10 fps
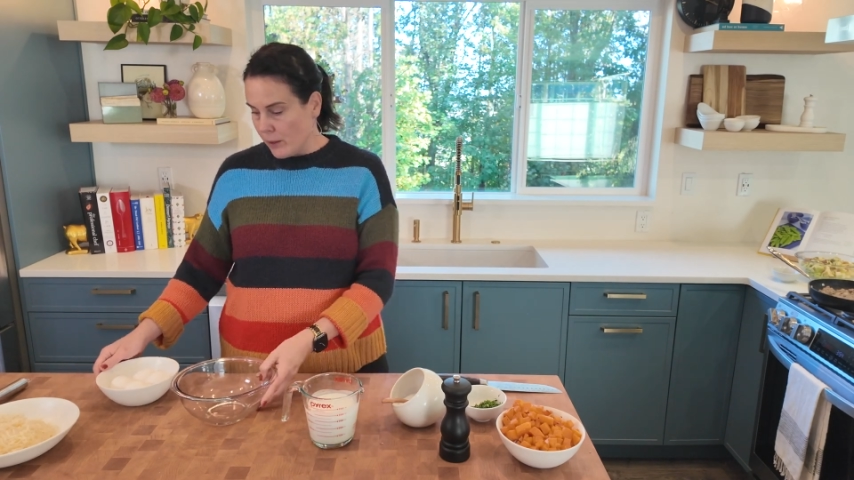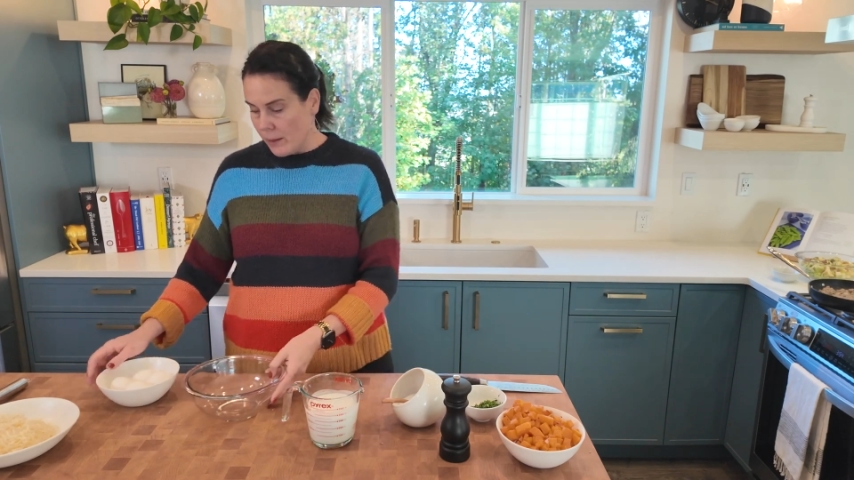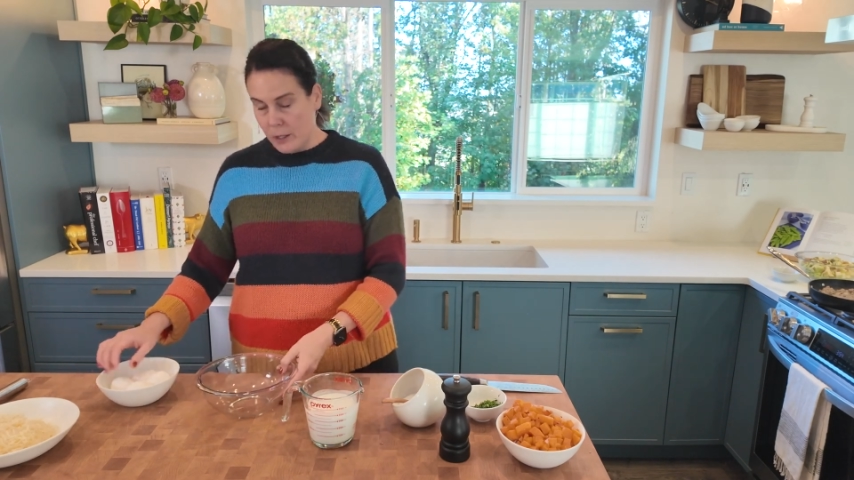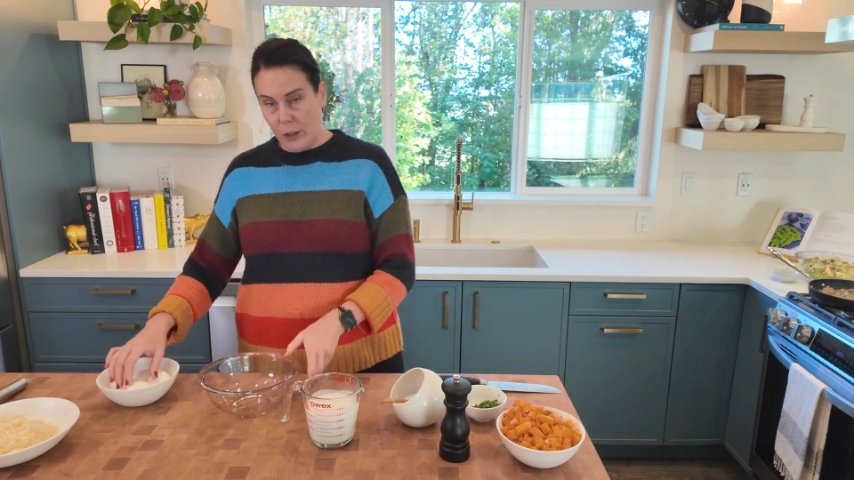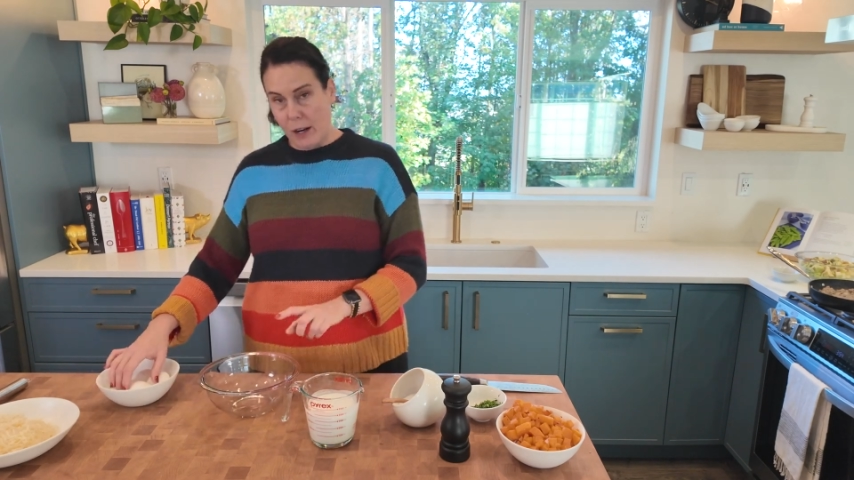I'm
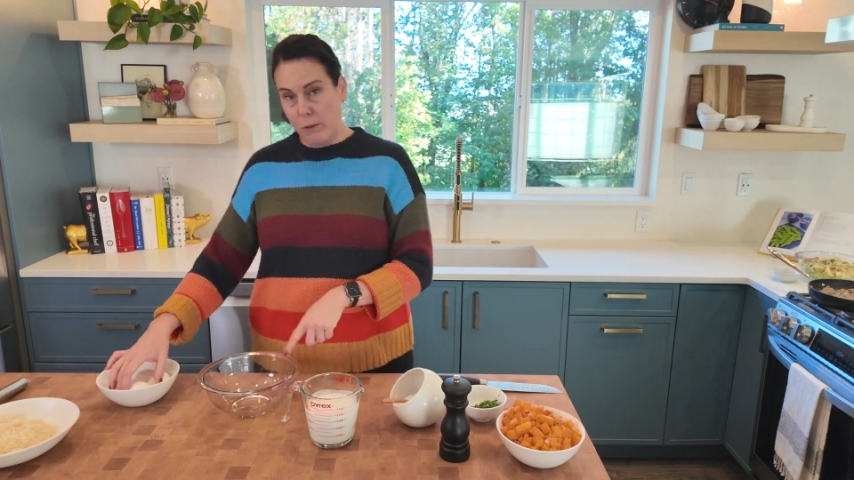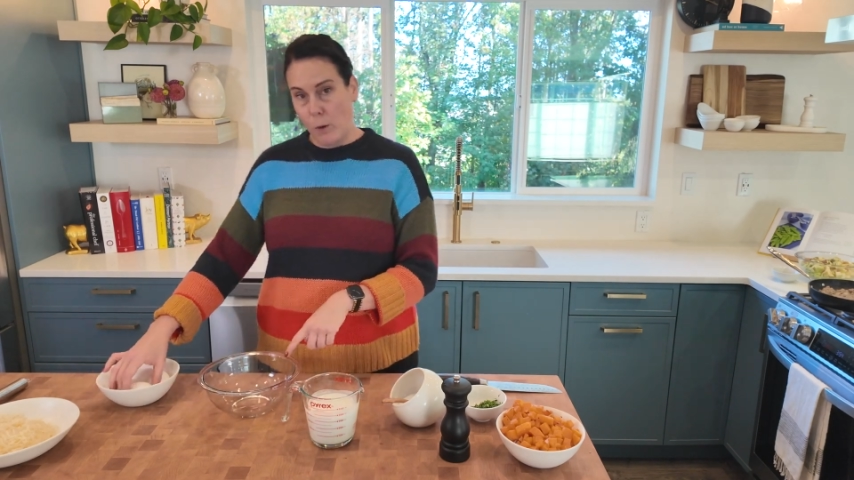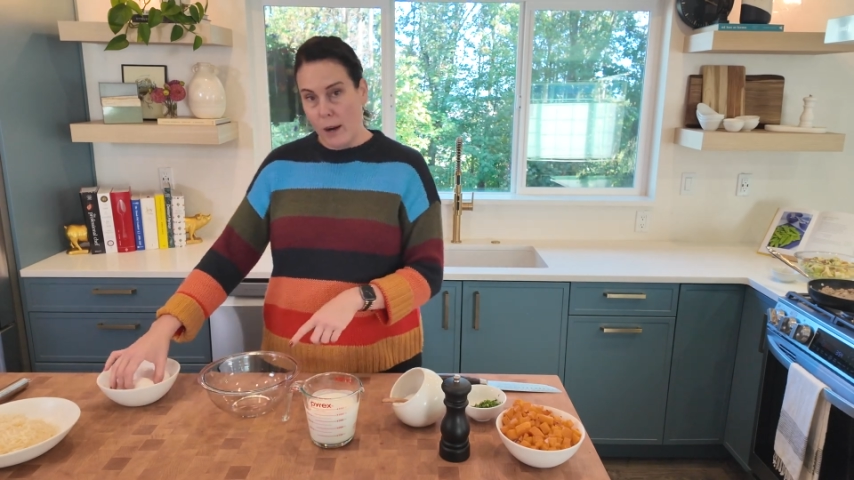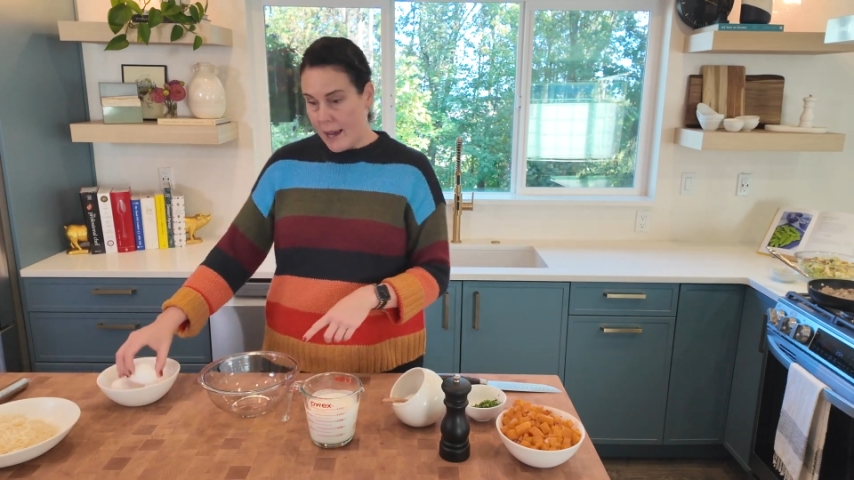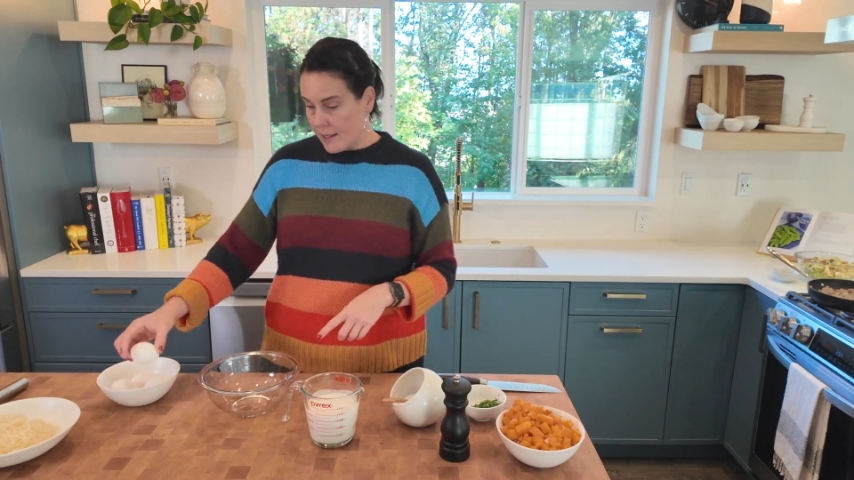gonna crack
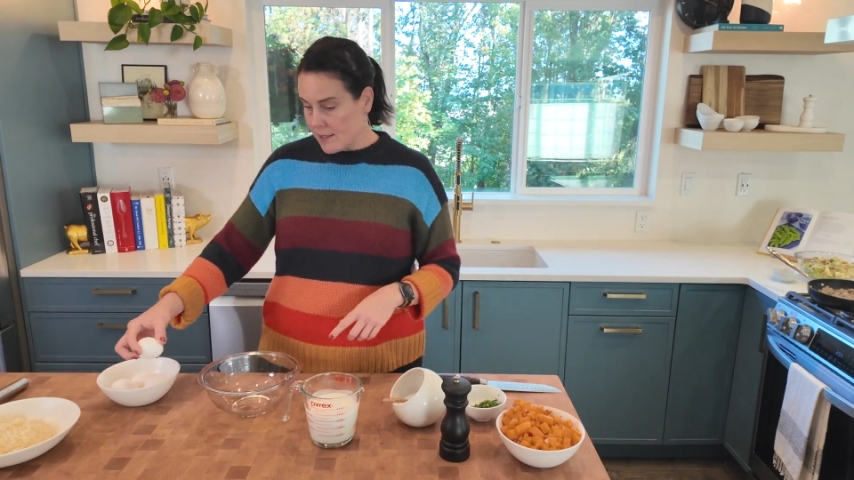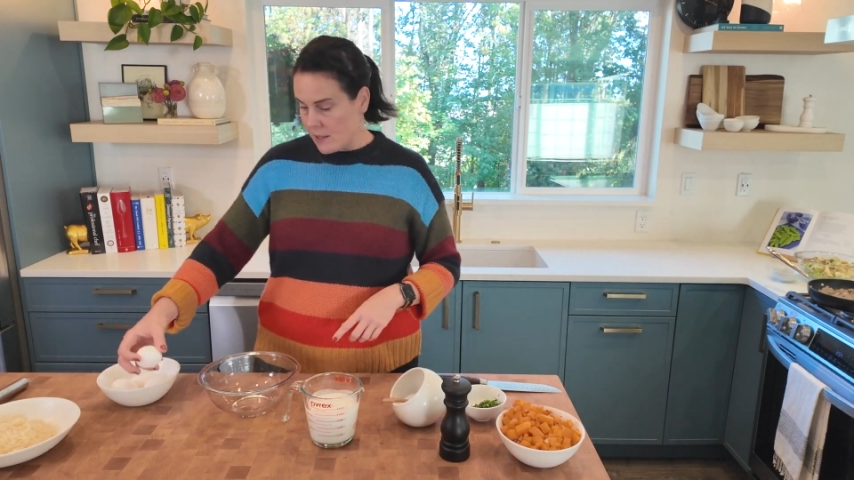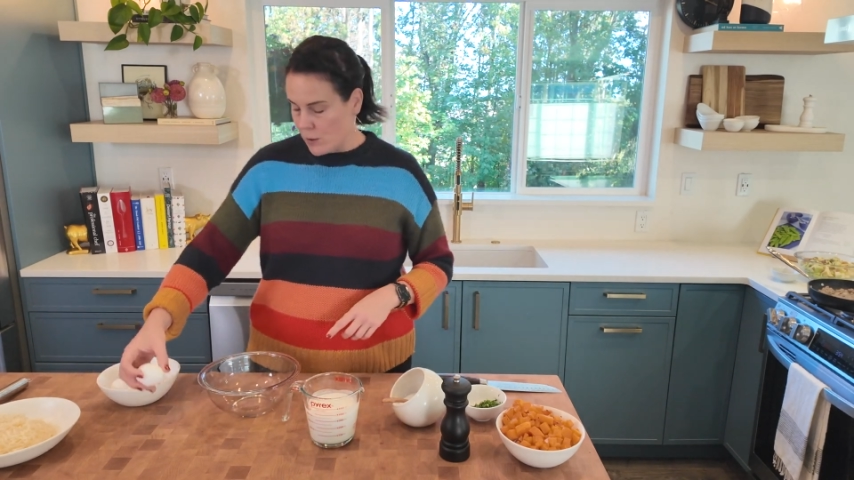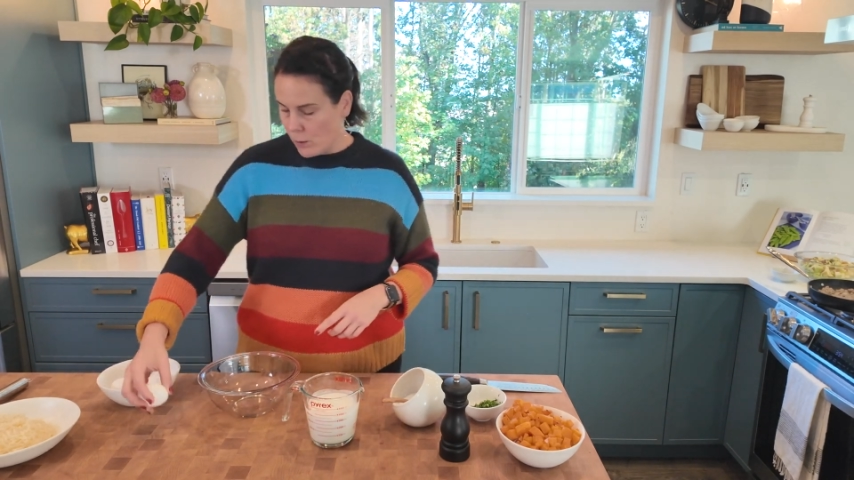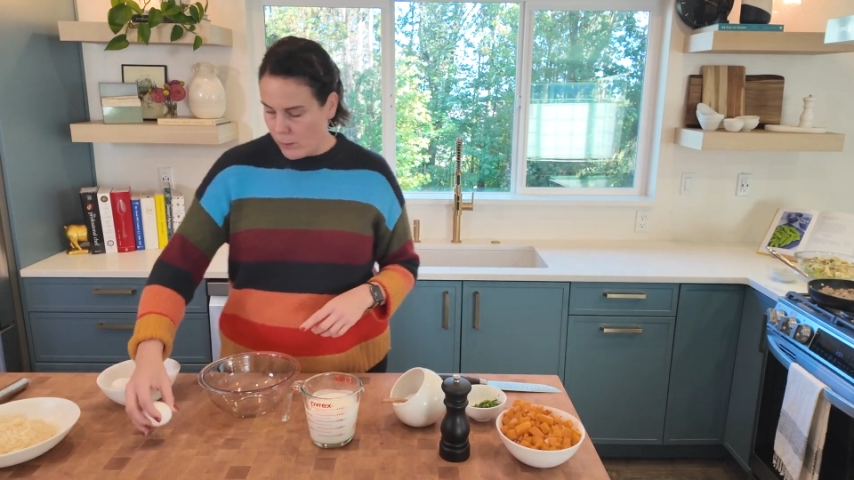4 eggs
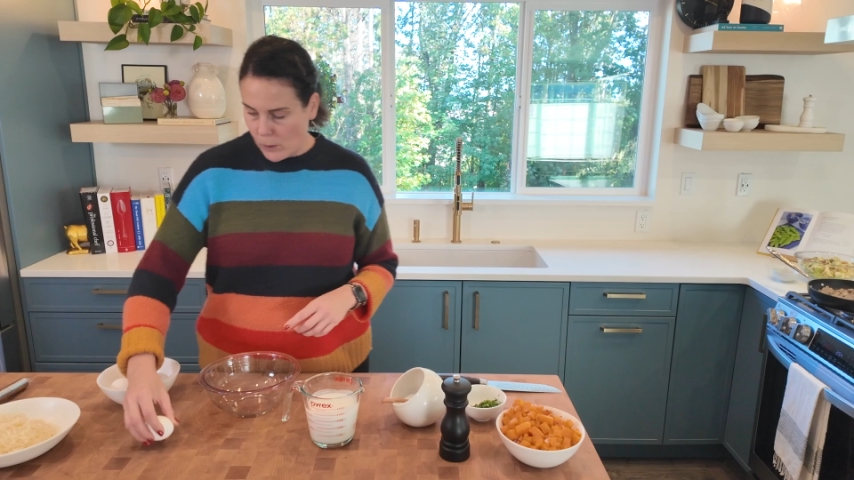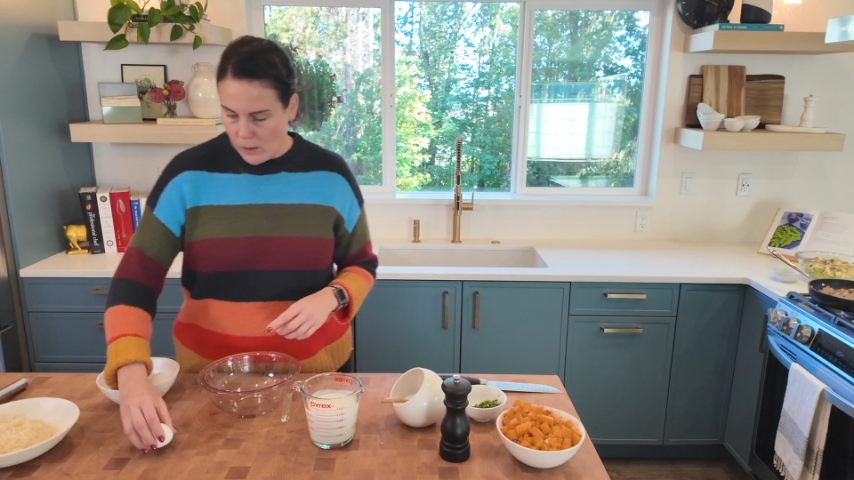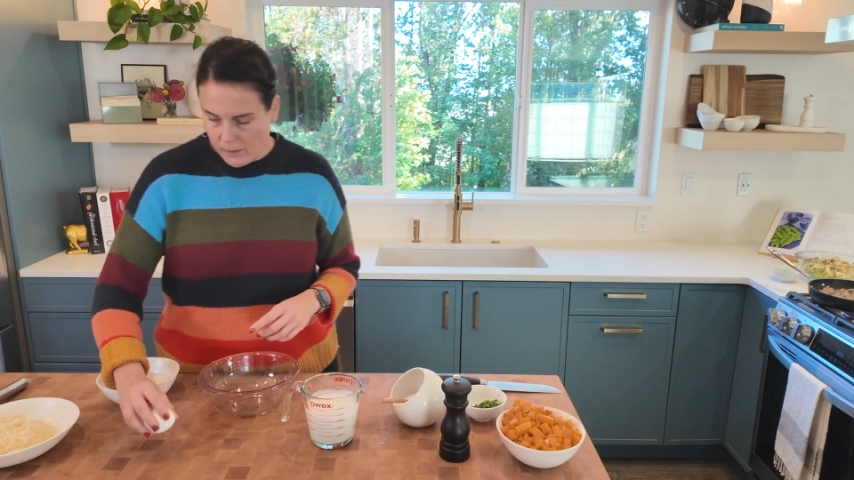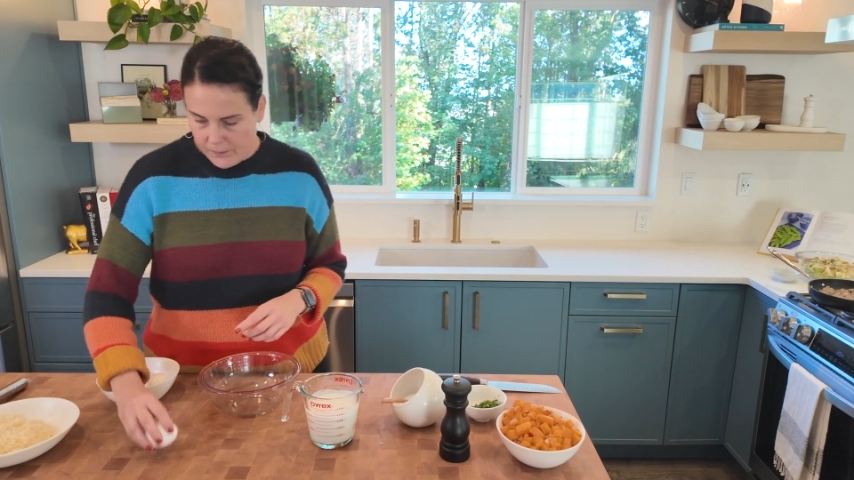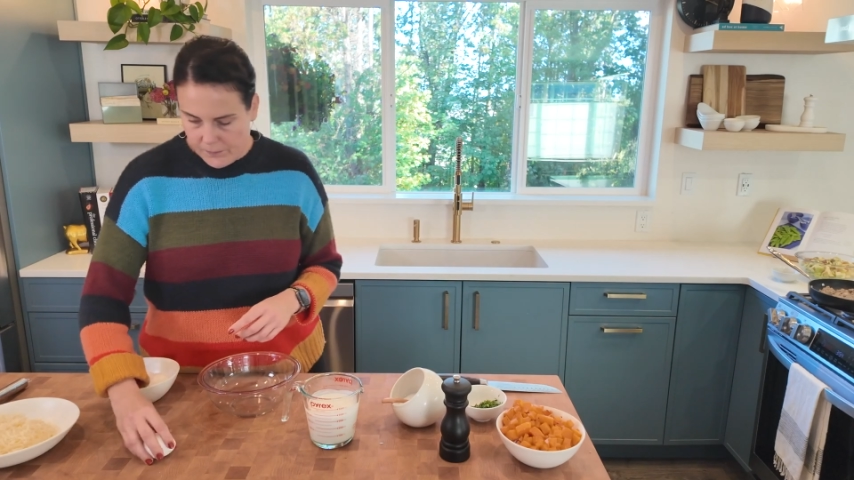into a bowl.